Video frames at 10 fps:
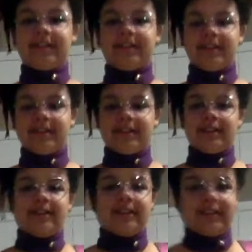
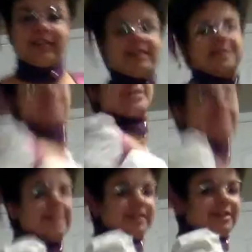
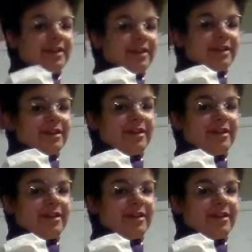No one is speaking in this clip.